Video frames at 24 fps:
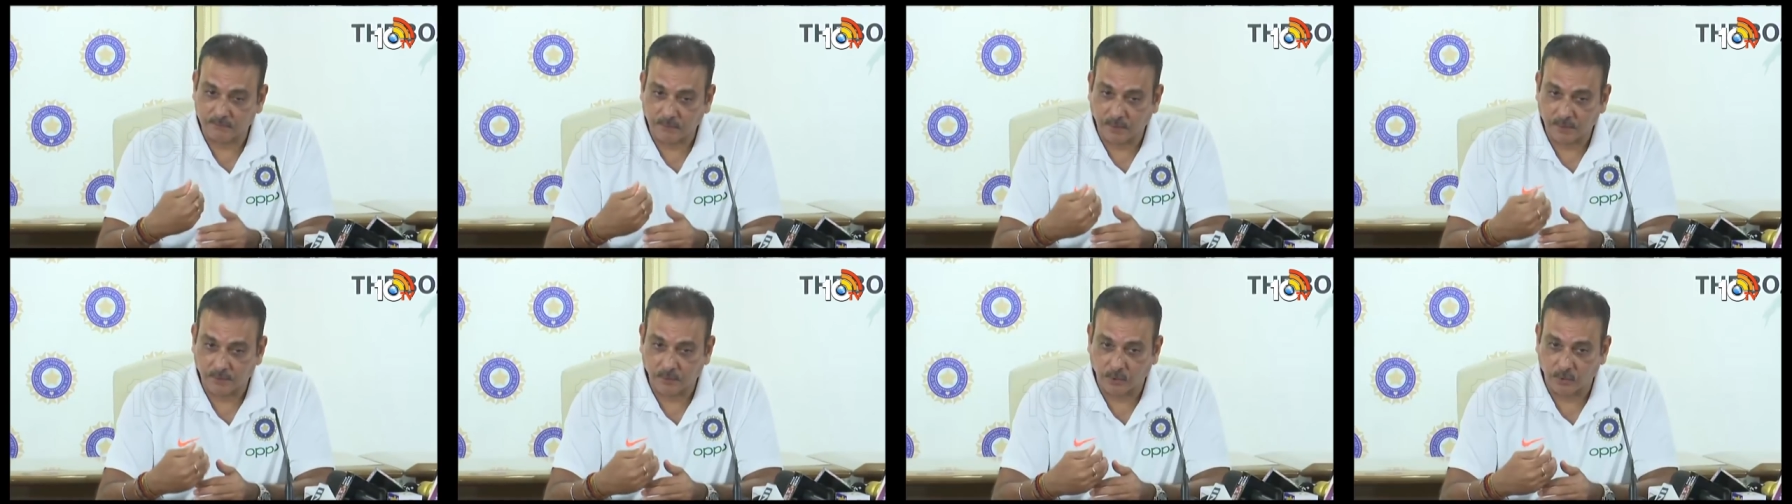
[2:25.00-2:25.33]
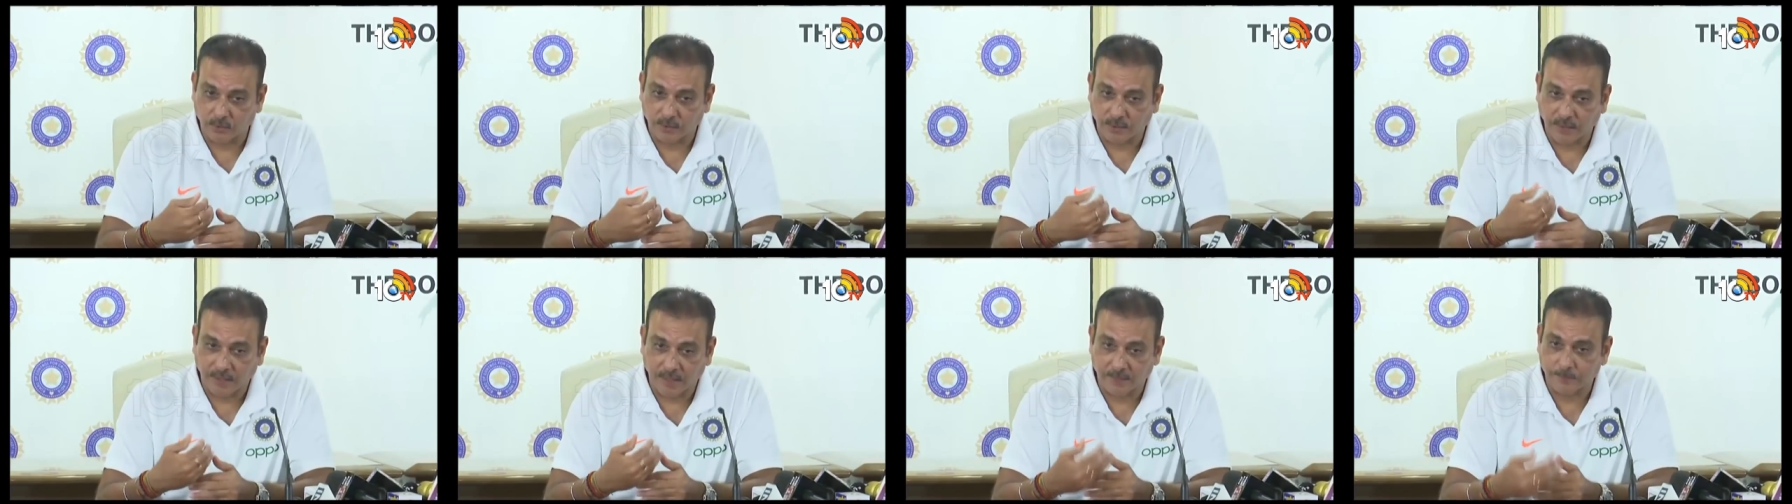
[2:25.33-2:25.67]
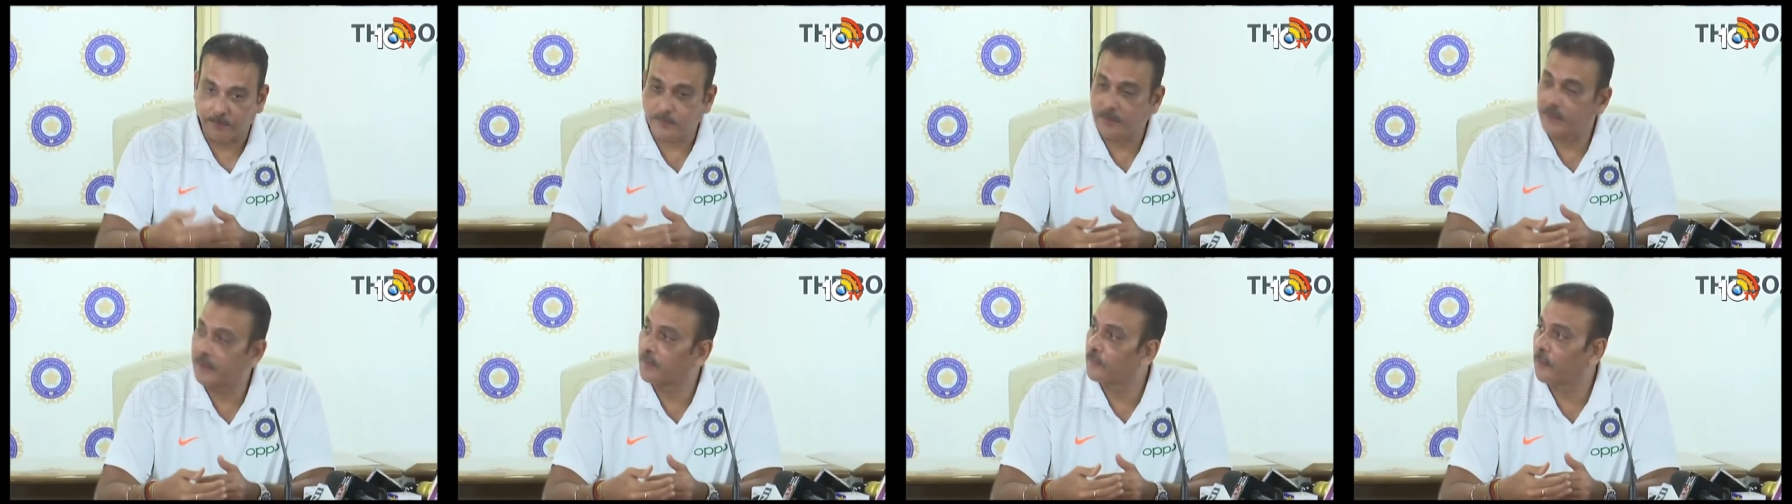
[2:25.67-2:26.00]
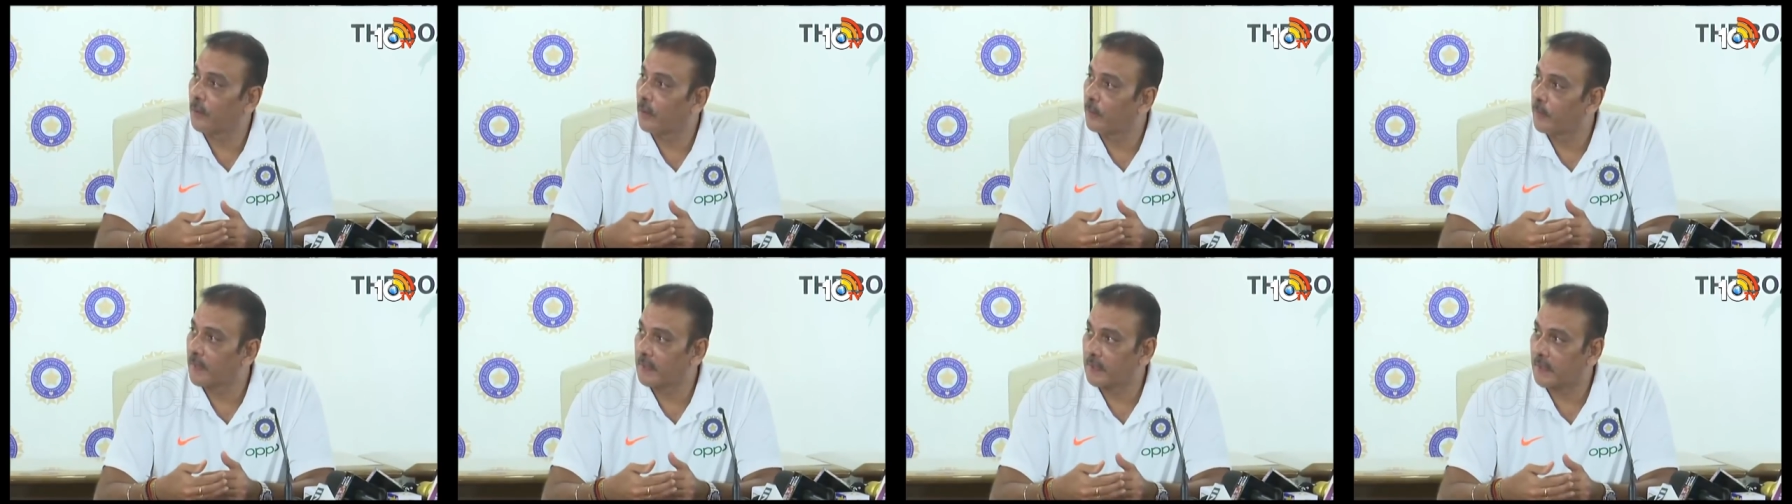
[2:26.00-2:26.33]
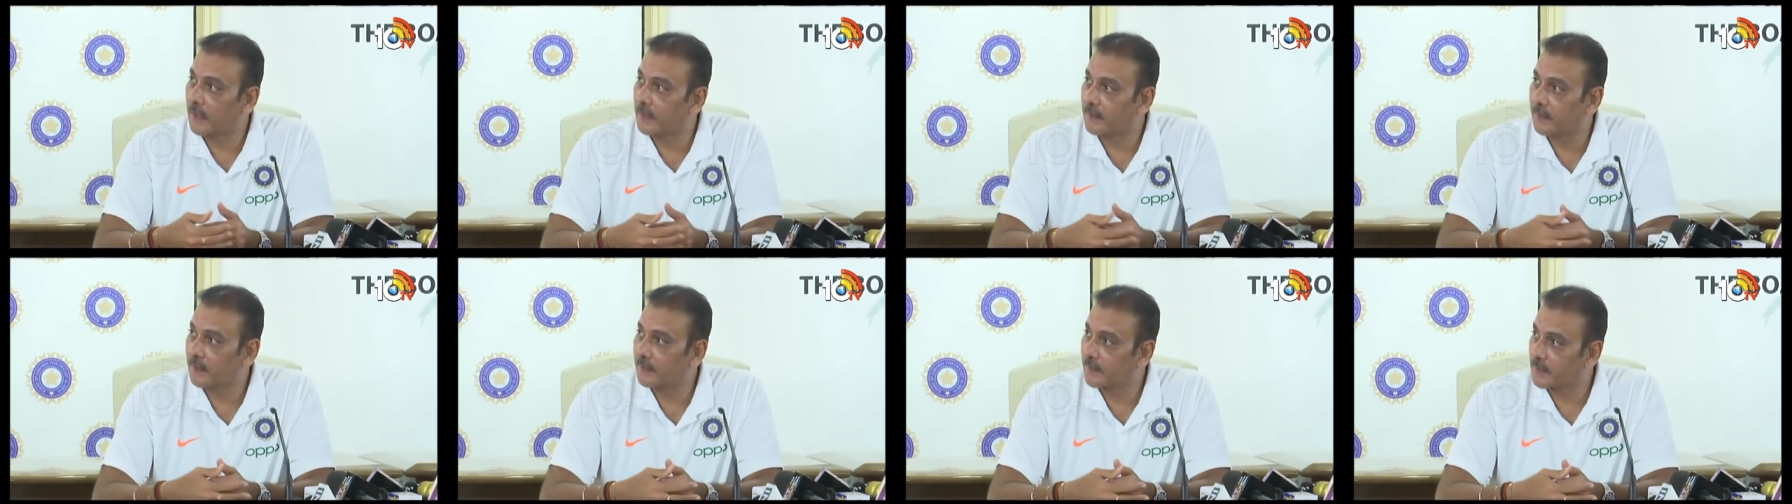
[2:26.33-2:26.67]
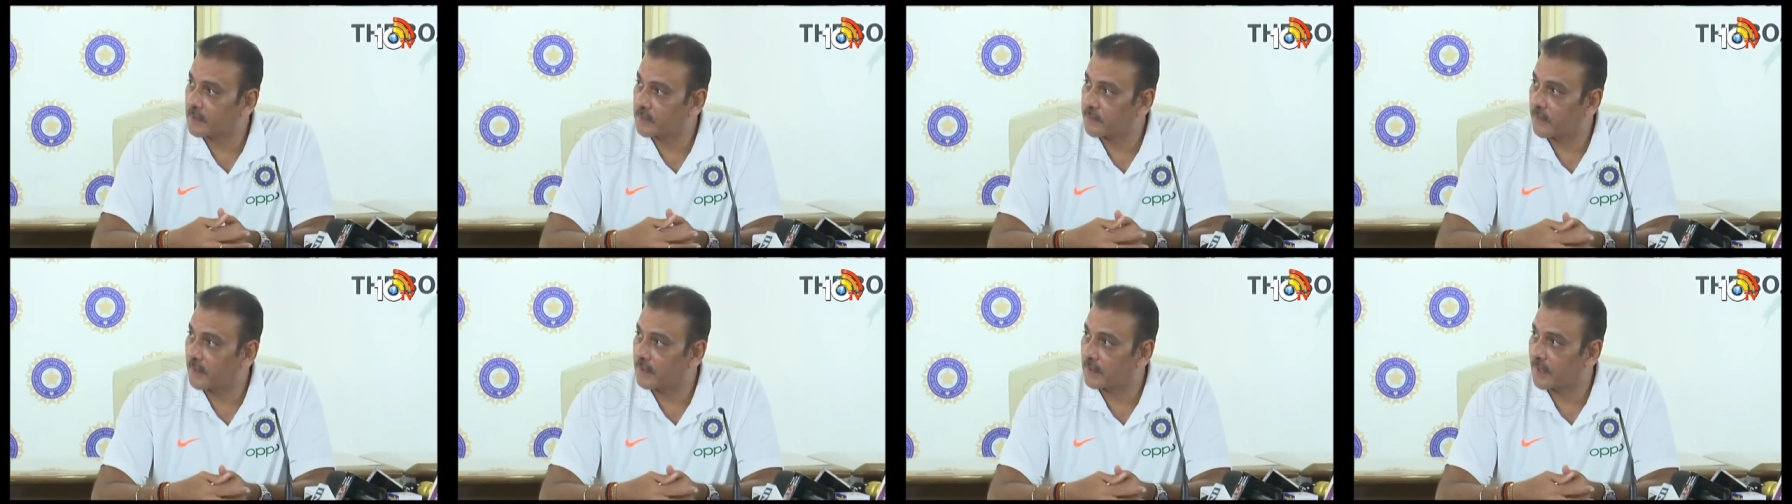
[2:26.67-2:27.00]
you know, the I P L format, I think, is
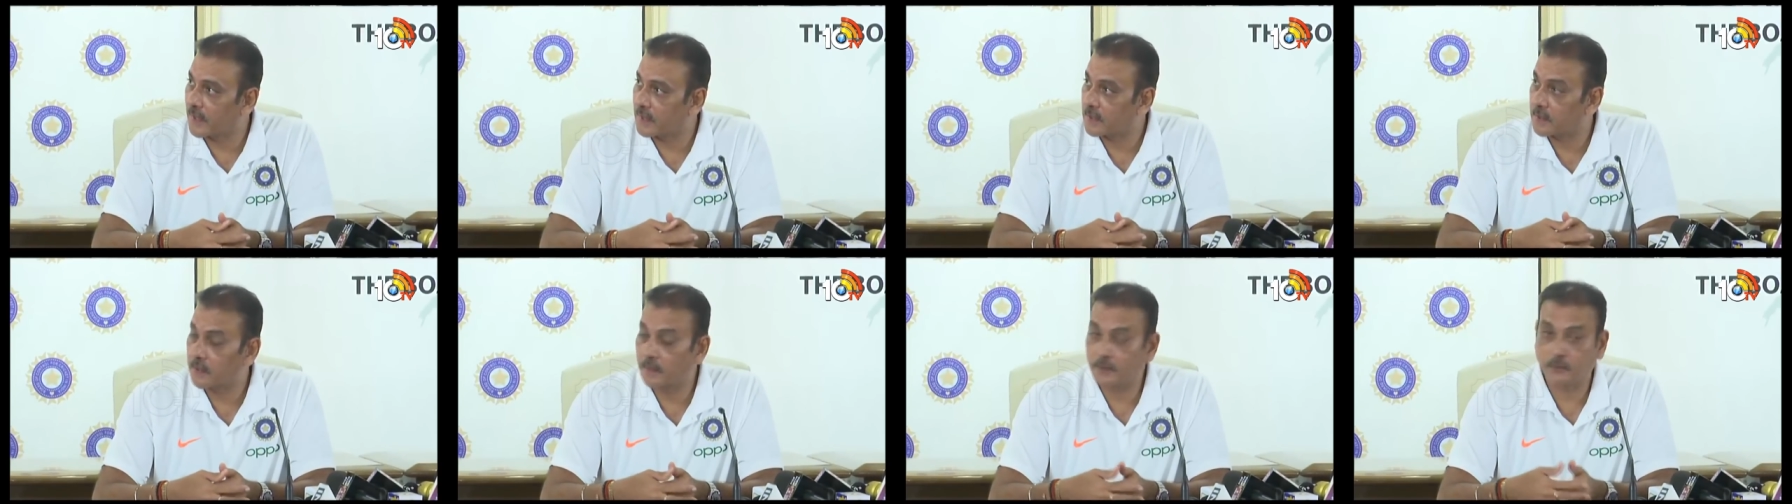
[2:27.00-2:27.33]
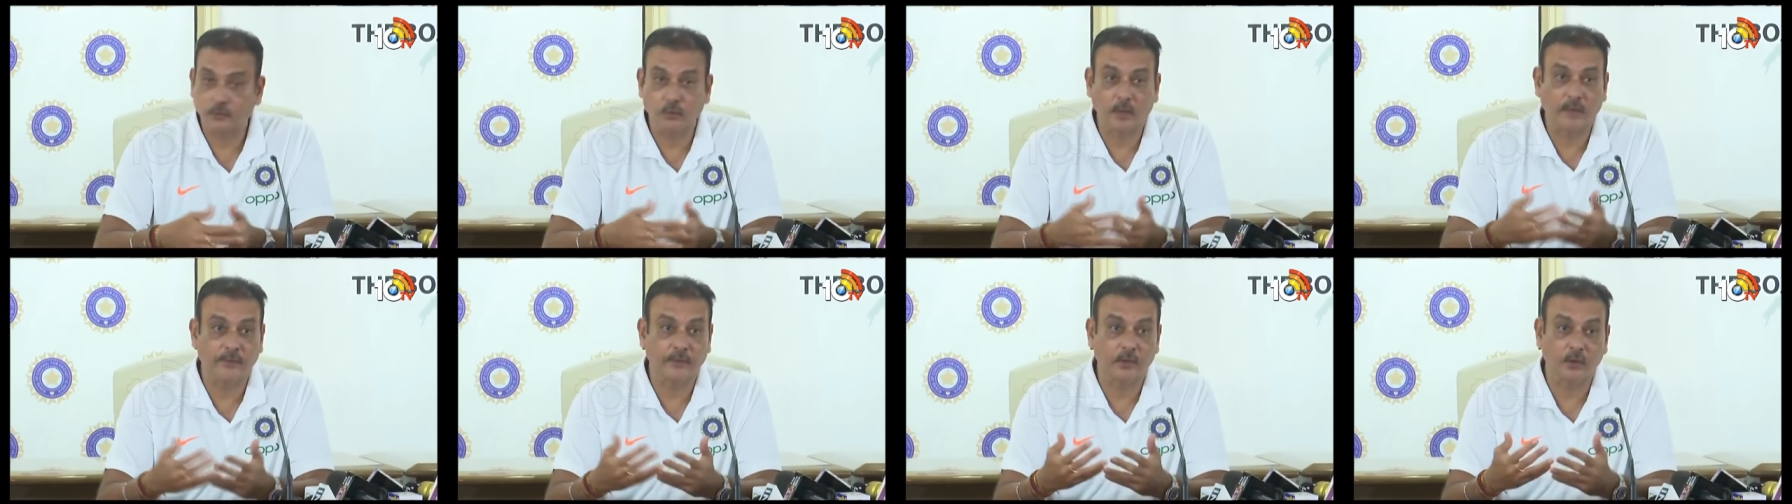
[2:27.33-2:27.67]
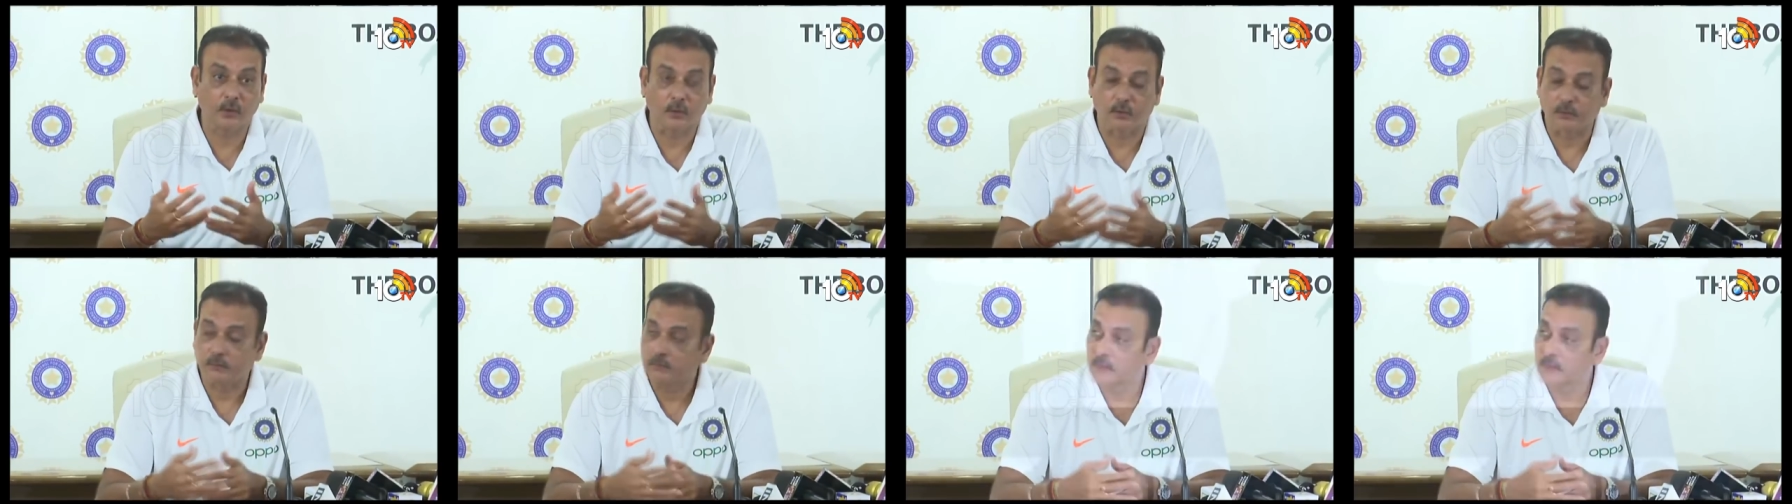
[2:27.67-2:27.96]
fantastic. You never know.